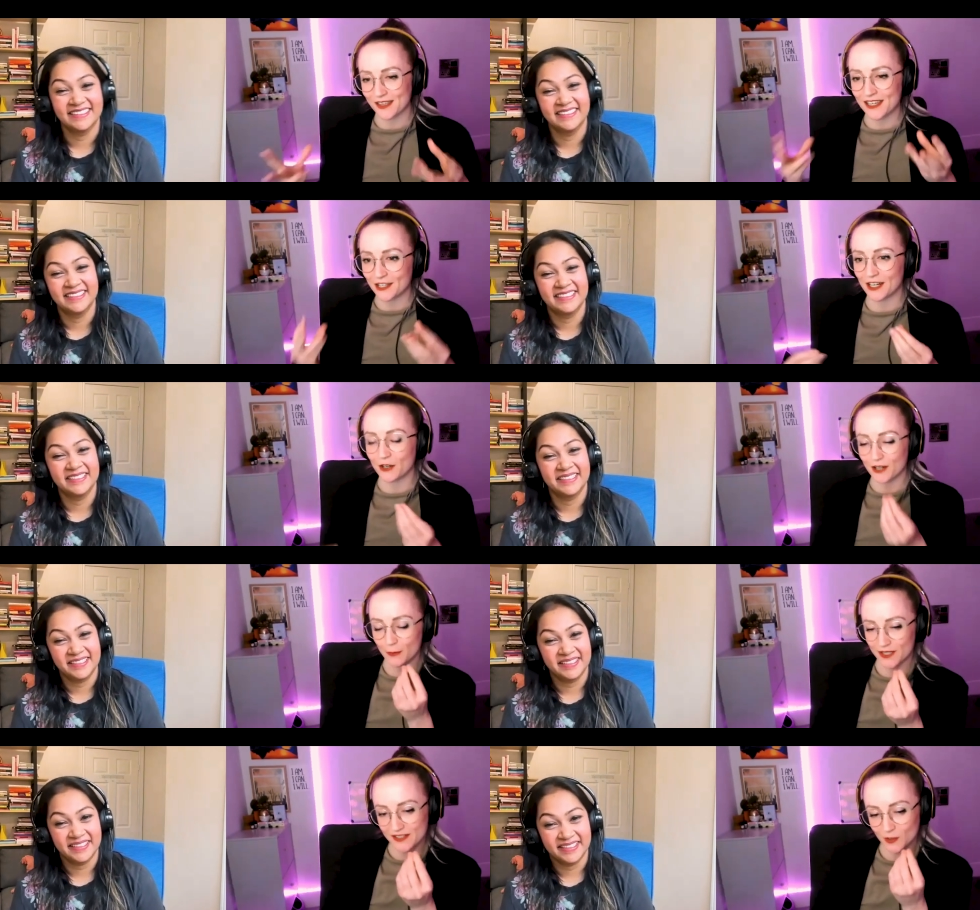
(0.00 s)
Speaker 1: you thinking it's like,
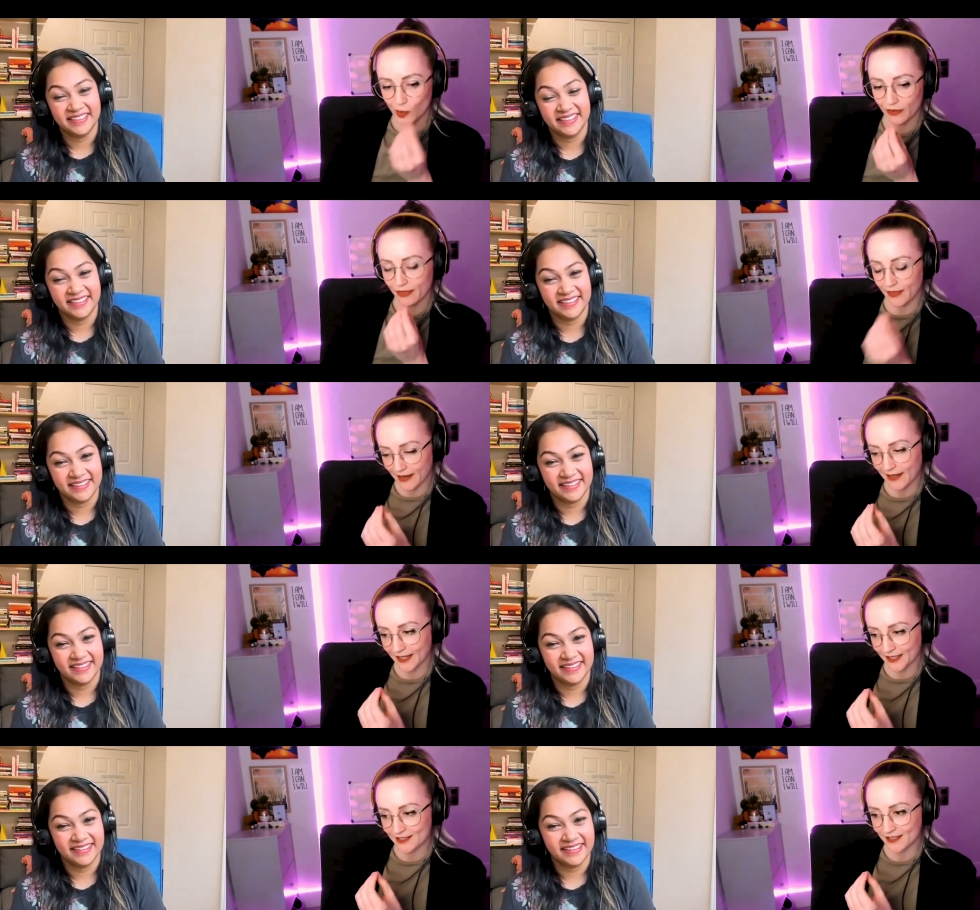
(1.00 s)
okay, what's the one
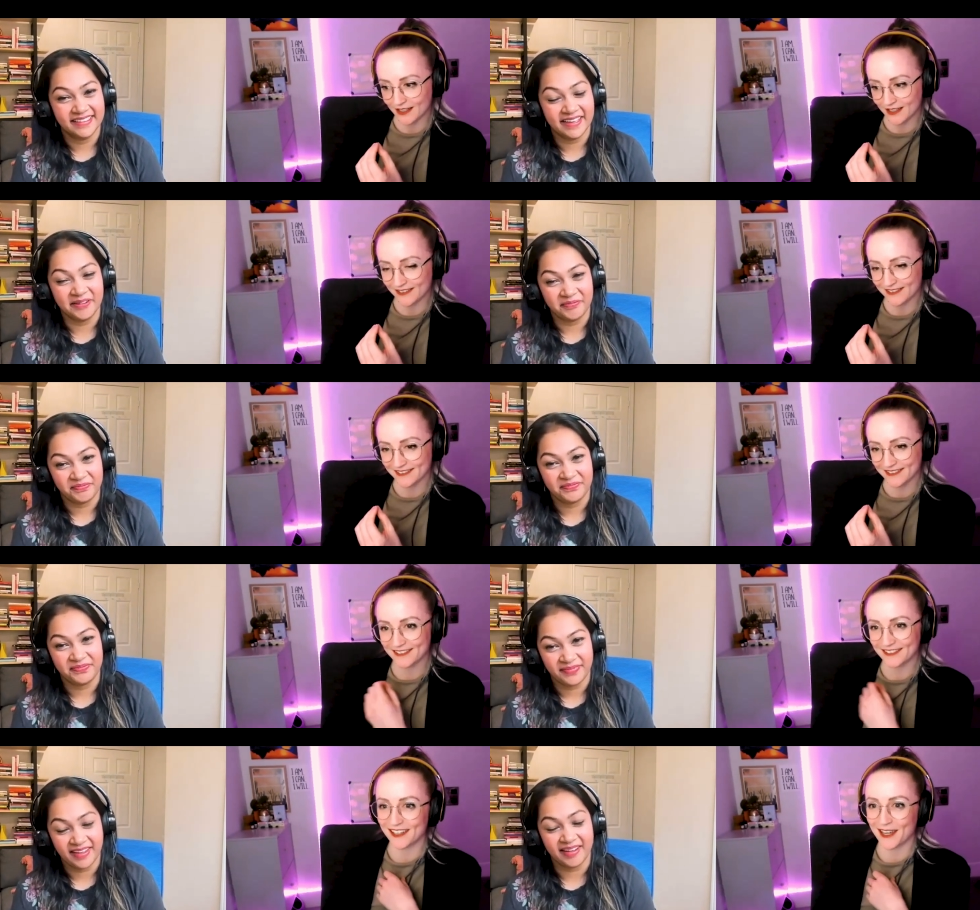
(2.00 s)
thing actually? Yeah.
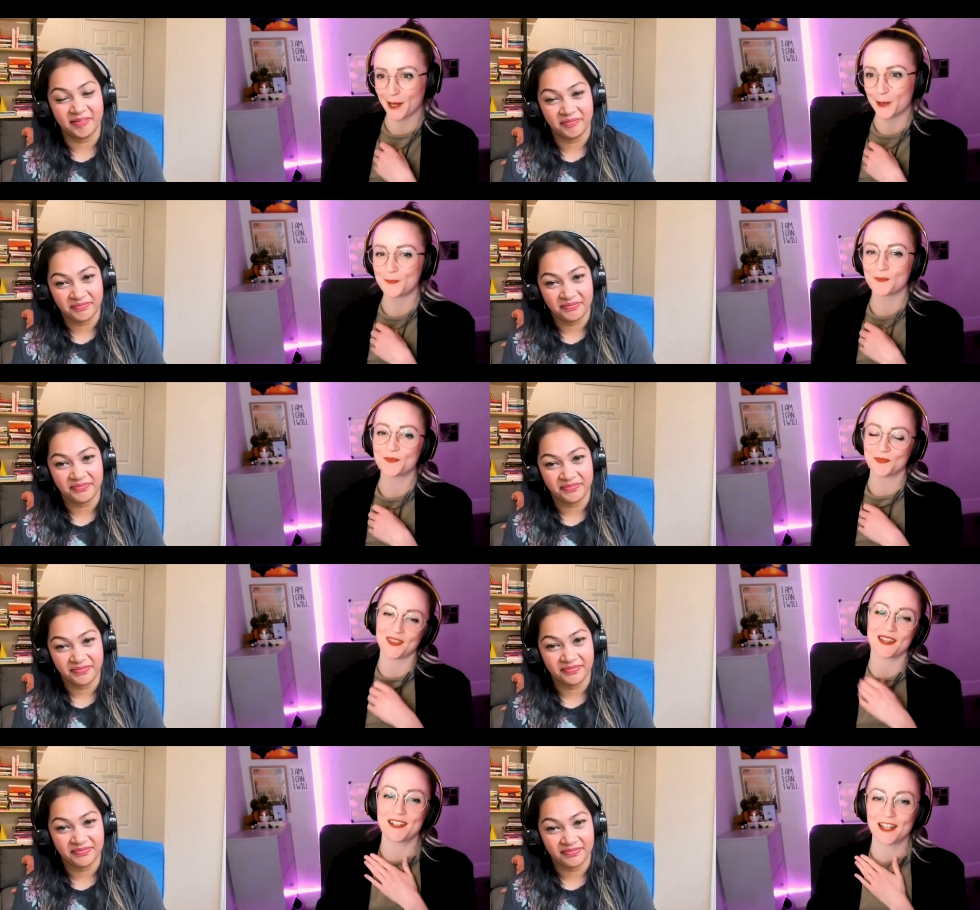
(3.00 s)
yeah. yeah.
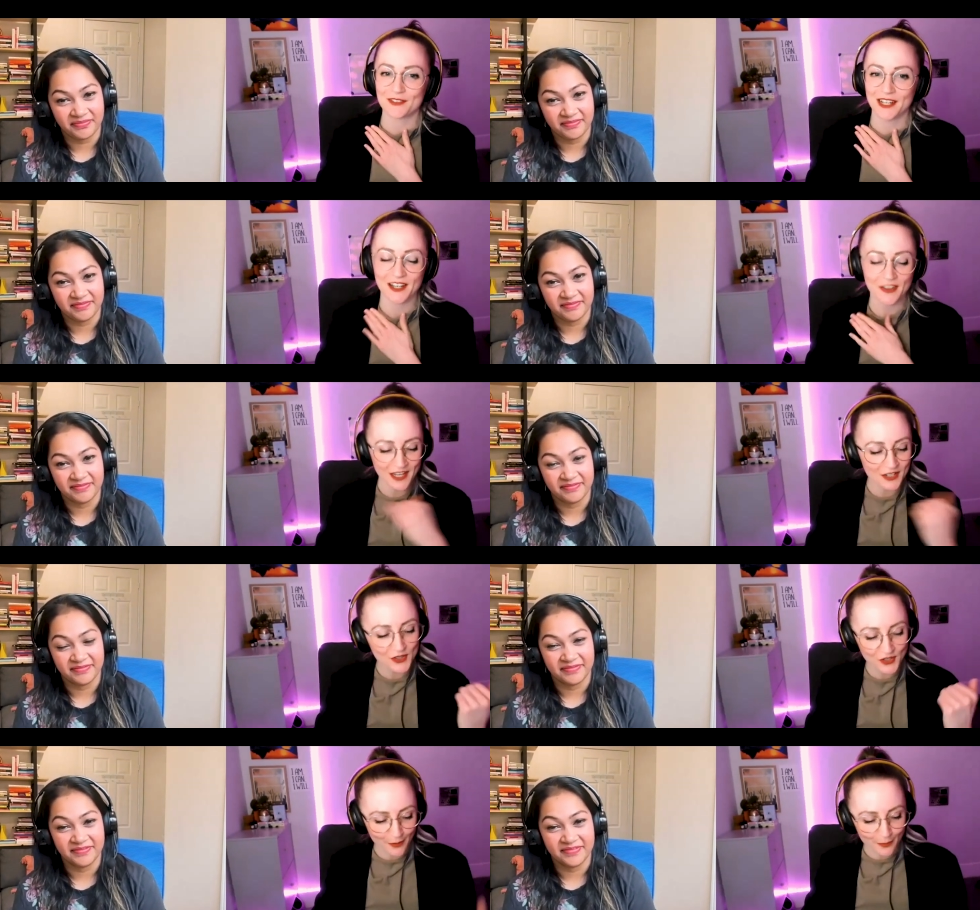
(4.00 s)
Love that. Thank
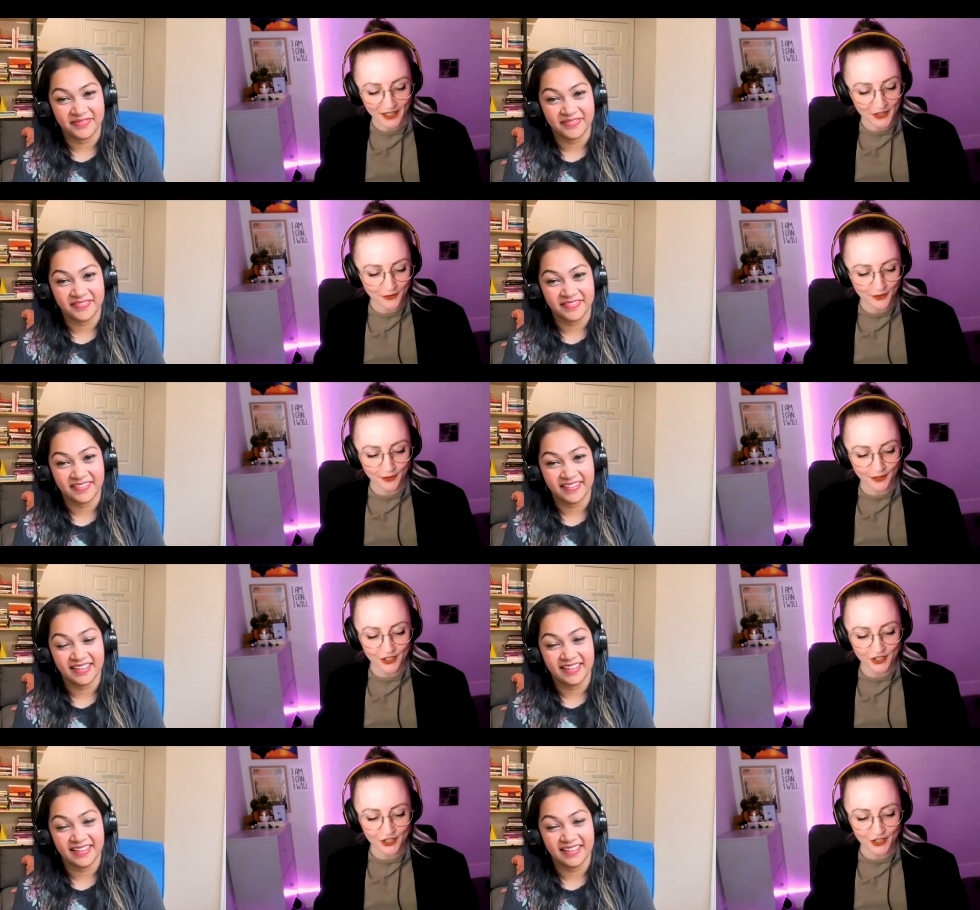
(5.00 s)
you so much for